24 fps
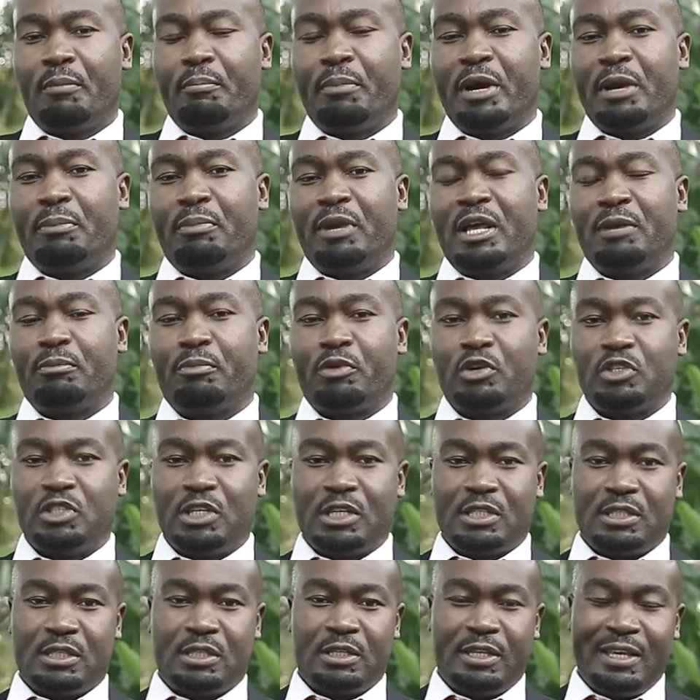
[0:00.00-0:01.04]
pipeline
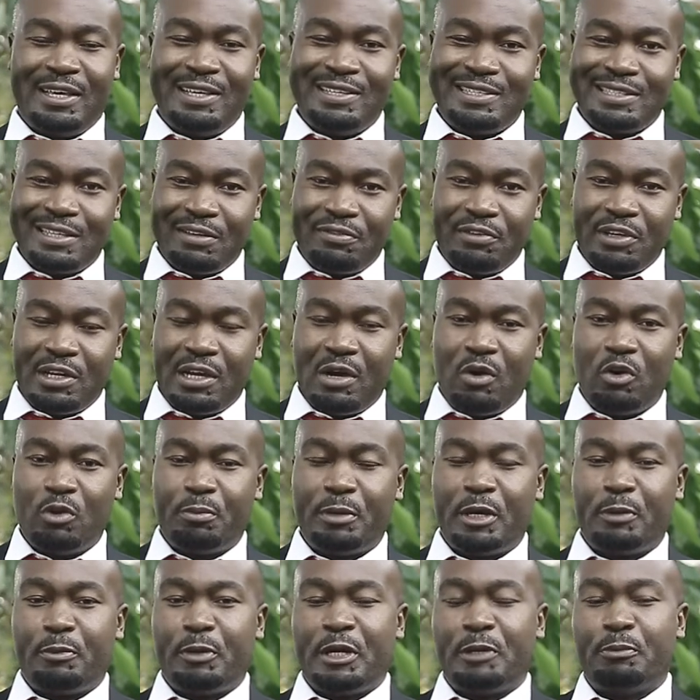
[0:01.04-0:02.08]
project, the East Africa Oil
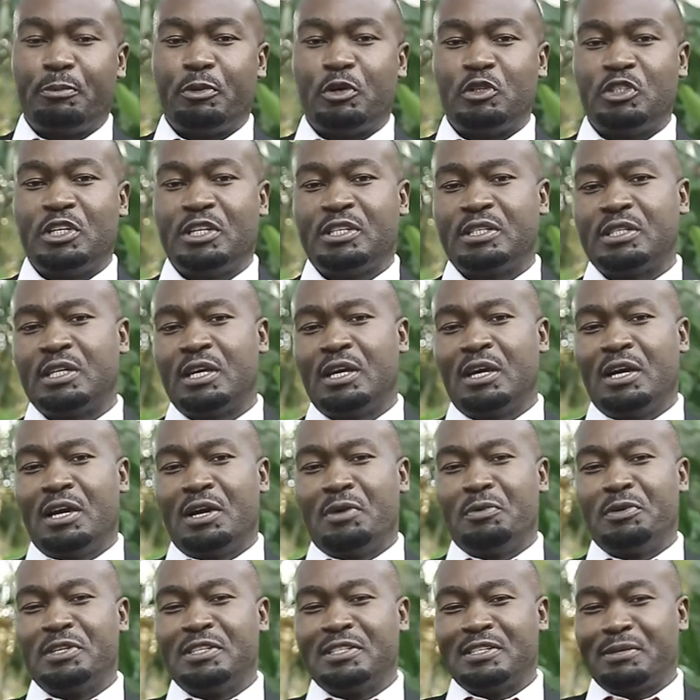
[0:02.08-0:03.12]
Pipeline Project,
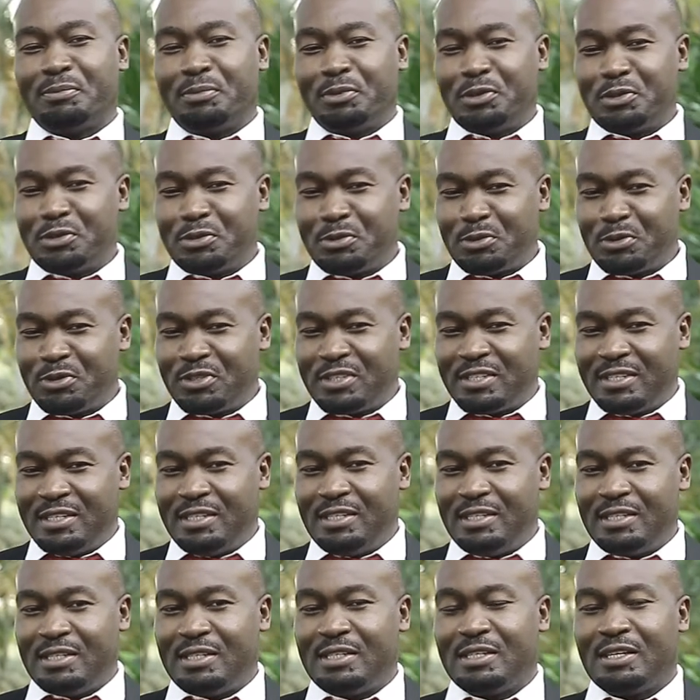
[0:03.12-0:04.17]
which is supposed to
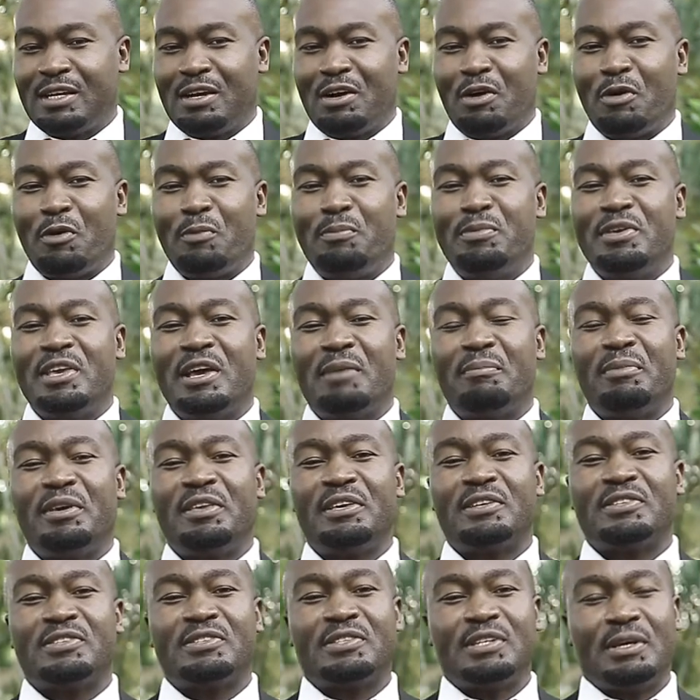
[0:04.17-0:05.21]
see or be a
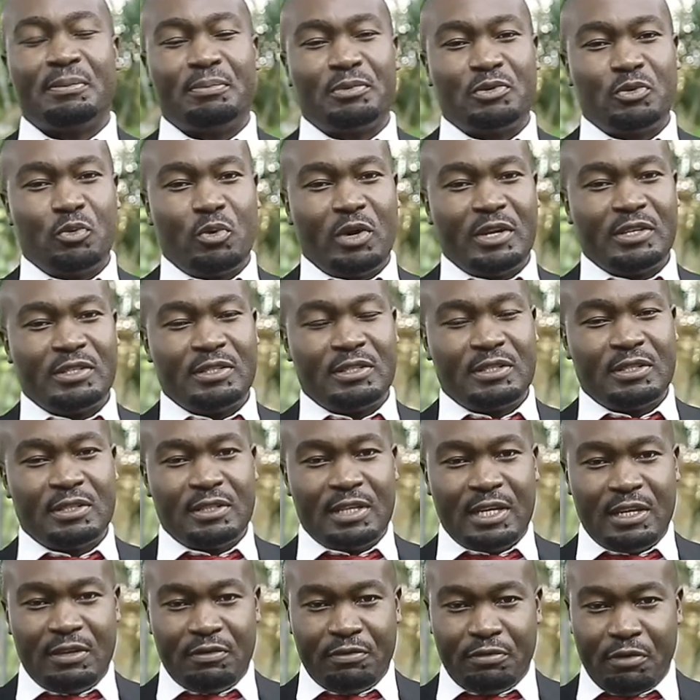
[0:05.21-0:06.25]
major step towards
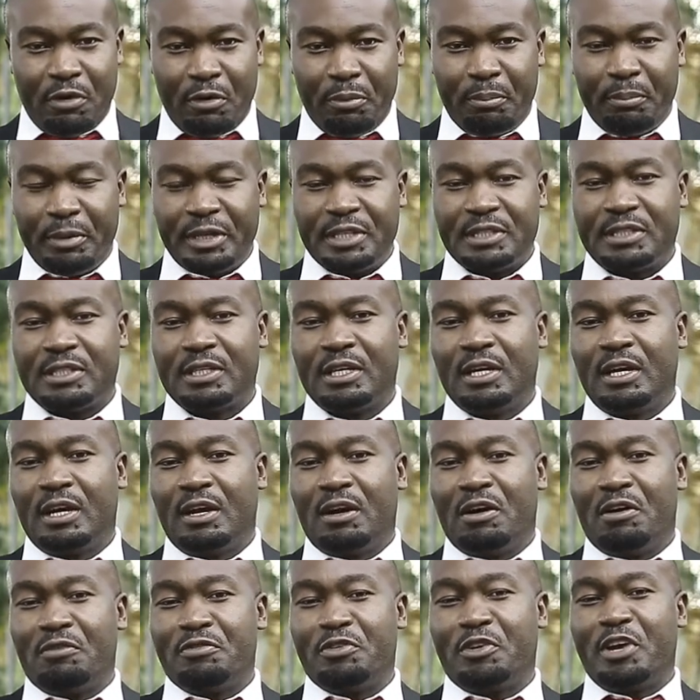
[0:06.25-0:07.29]
the development
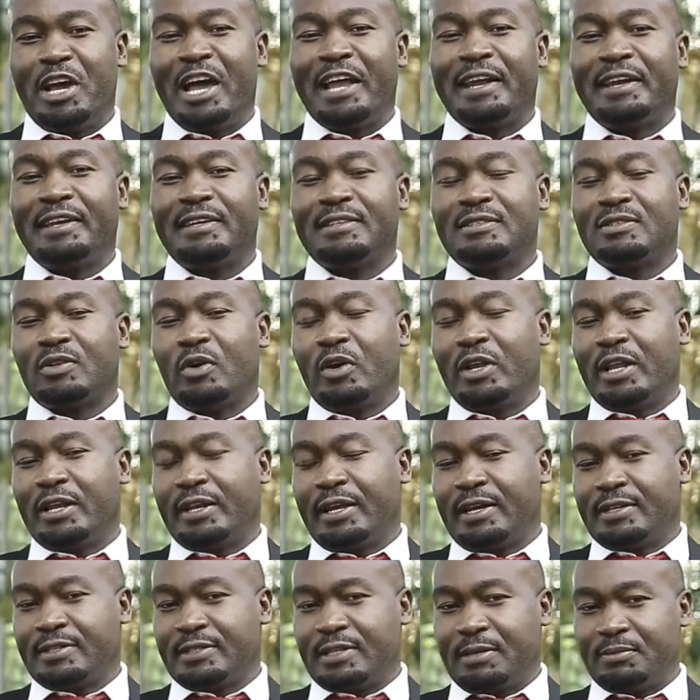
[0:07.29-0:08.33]
of Uganda's oil and
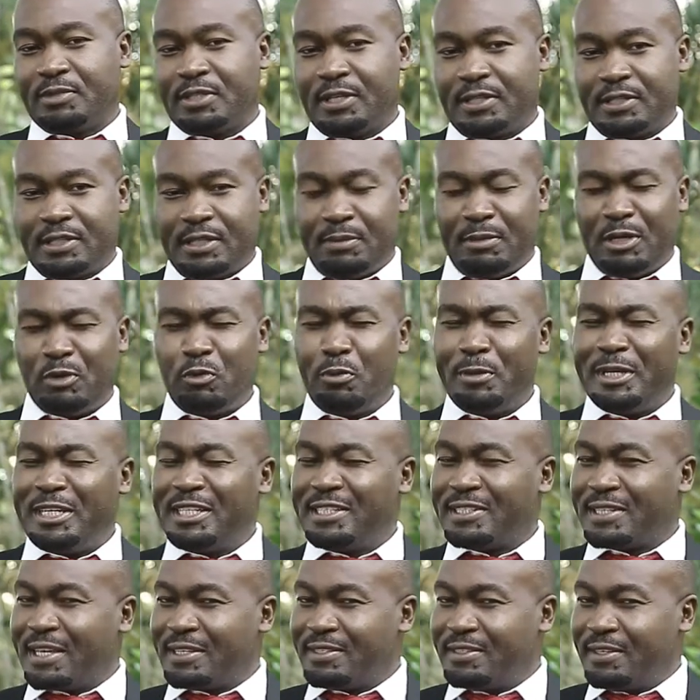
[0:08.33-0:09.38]
gas subsector. But we'll be
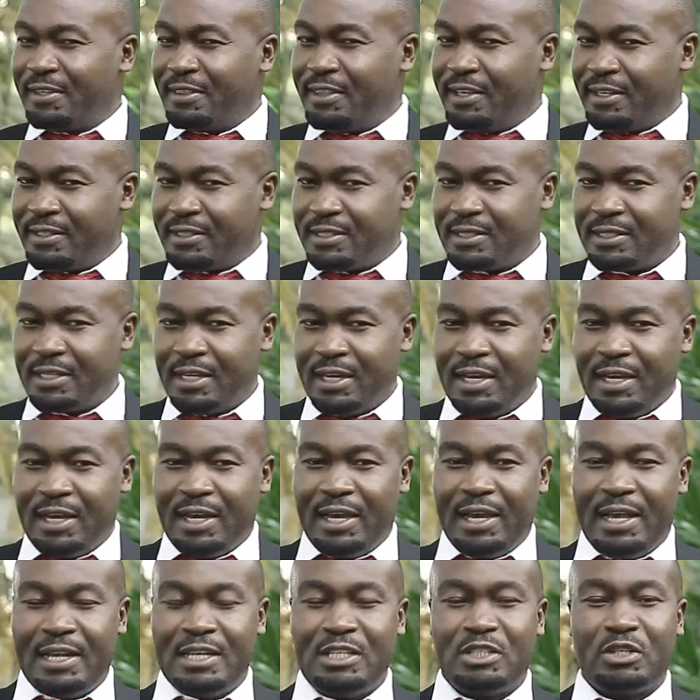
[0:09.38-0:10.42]
discussing that
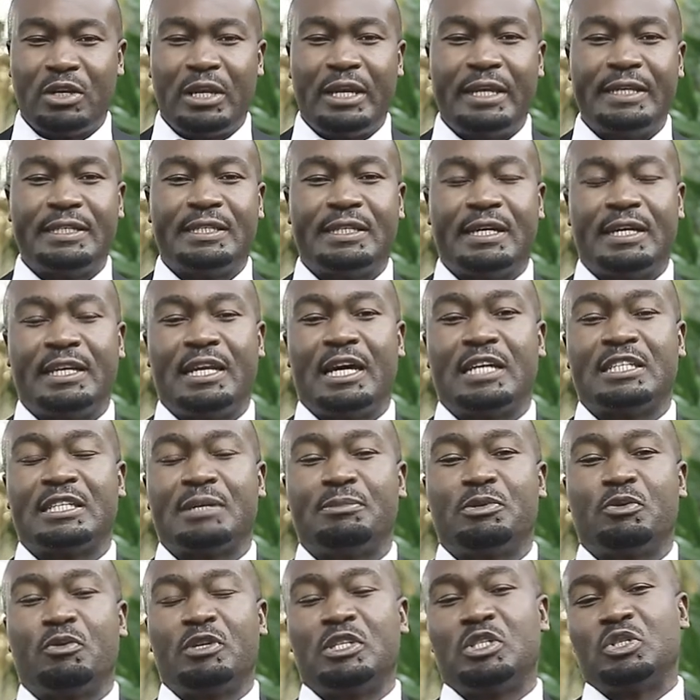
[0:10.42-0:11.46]
a little later in our
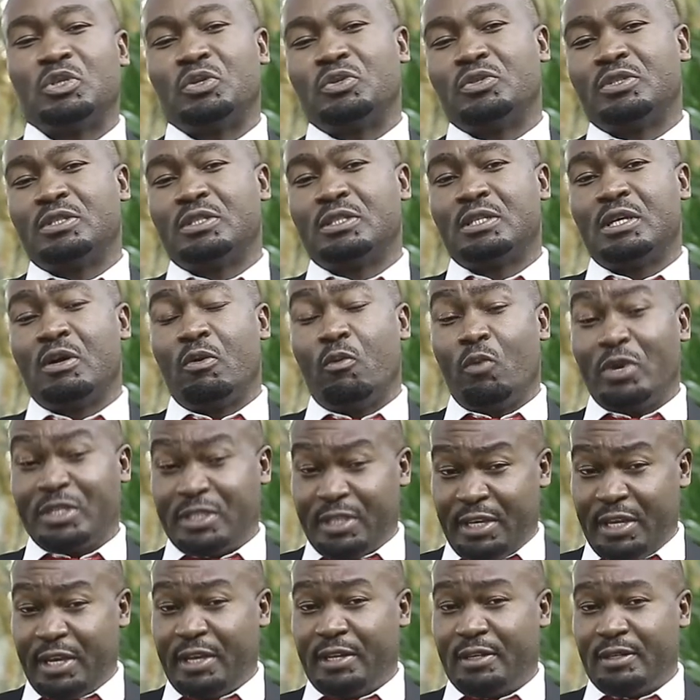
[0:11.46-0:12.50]
subsequent shows. Once
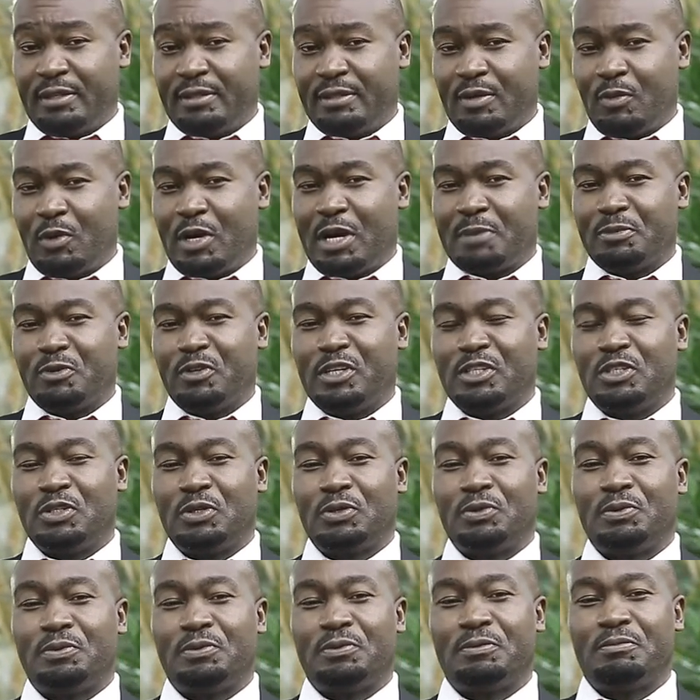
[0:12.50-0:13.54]
again, welcome to the
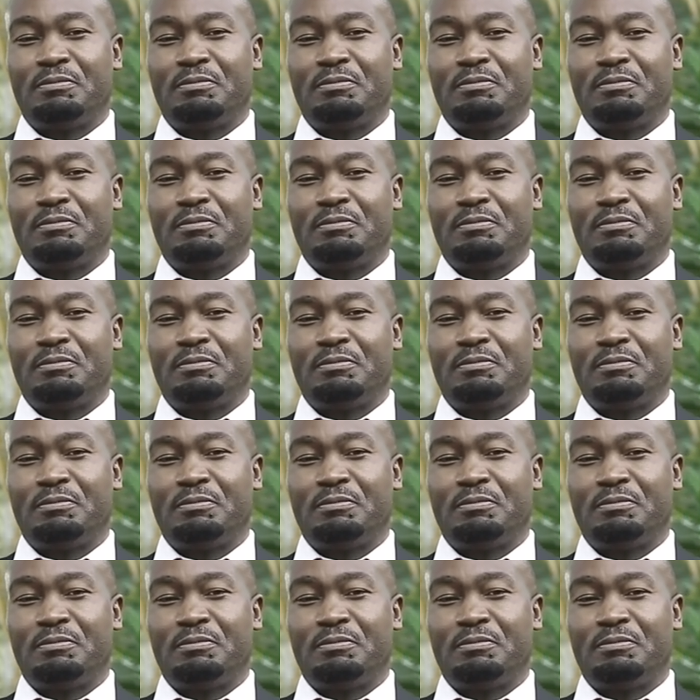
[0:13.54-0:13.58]
show.